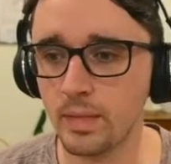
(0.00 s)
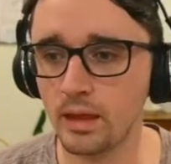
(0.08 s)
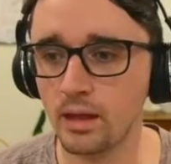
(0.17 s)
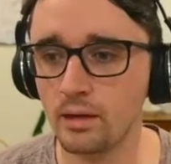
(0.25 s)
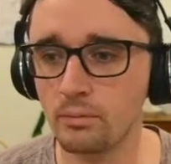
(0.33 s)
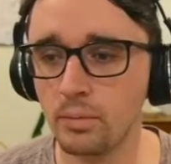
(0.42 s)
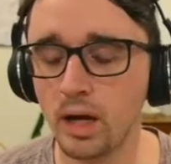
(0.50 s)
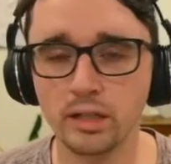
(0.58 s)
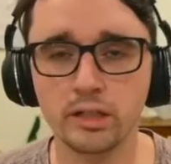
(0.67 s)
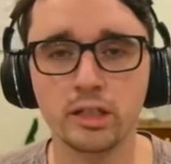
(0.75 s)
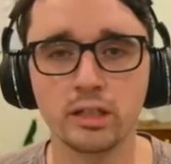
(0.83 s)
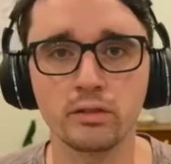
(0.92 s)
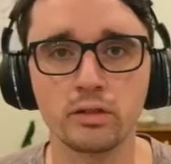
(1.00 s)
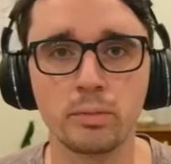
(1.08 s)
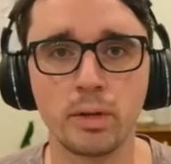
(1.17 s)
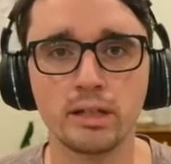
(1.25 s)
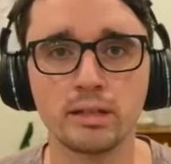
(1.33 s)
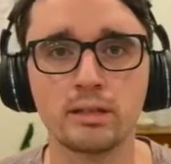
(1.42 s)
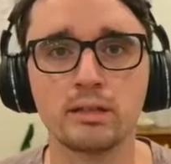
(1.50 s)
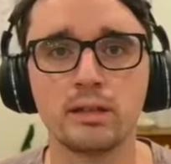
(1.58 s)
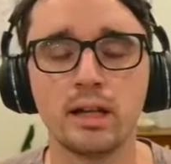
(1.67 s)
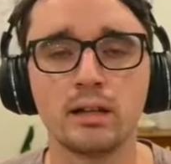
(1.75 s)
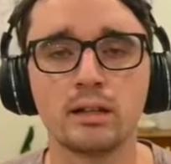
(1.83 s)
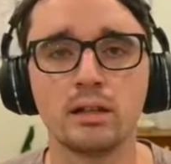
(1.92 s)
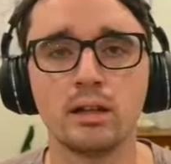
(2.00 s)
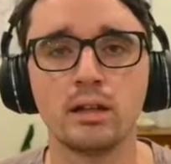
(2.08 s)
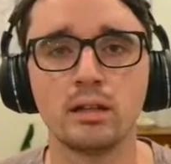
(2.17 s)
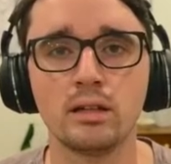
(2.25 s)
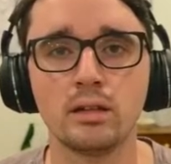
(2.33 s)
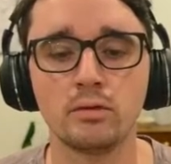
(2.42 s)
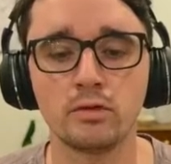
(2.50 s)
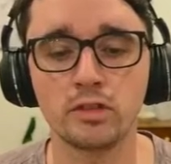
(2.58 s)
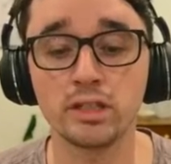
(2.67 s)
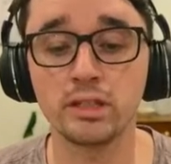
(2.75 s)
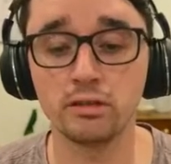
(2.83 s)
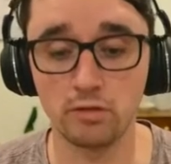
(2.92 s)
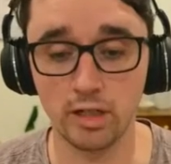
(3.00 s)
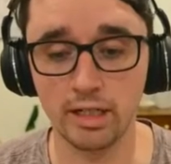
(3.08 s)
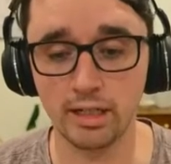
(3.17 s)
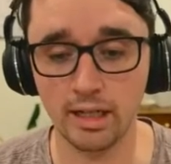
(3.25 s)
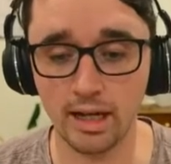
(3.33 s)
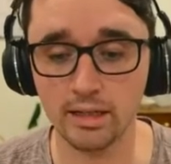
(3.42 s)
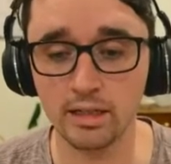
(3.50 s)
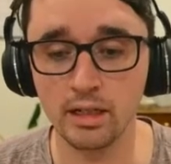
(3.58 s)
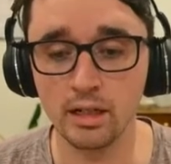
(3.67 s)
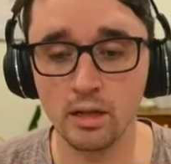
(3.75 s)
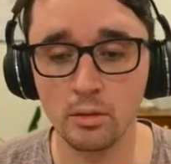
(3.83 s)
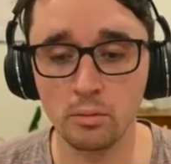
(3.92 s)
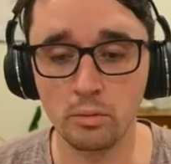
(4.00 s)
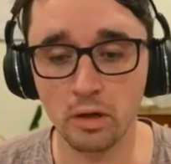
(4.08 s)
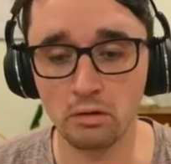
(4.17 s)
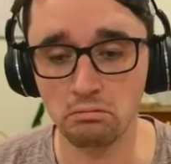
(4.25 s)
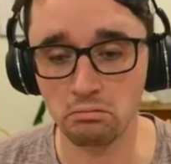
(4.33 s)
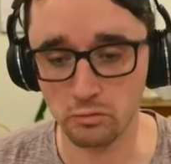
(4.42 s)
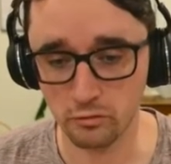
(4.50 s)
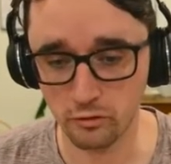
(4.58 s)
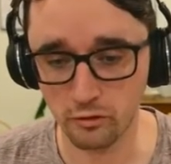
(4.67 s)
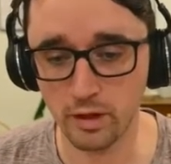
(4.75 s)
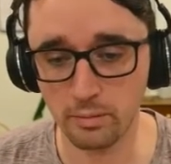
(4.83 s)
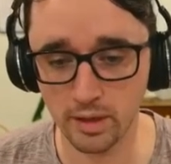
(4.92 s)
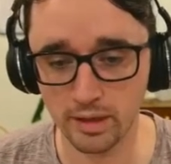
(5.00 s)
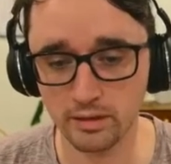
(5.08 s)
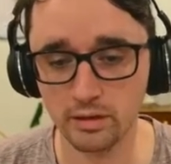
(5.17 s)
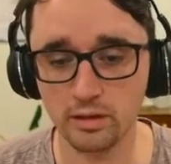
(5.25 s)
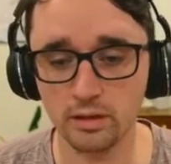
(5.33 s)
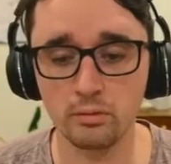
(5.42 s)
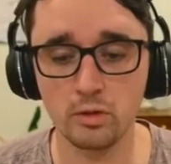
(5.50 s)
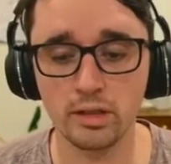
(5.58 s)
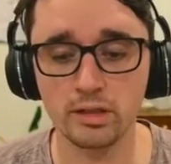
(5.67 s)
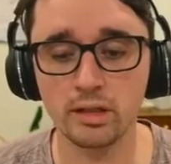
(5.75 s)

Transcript: punishing of space that City really lacked. But fair play to Moyes.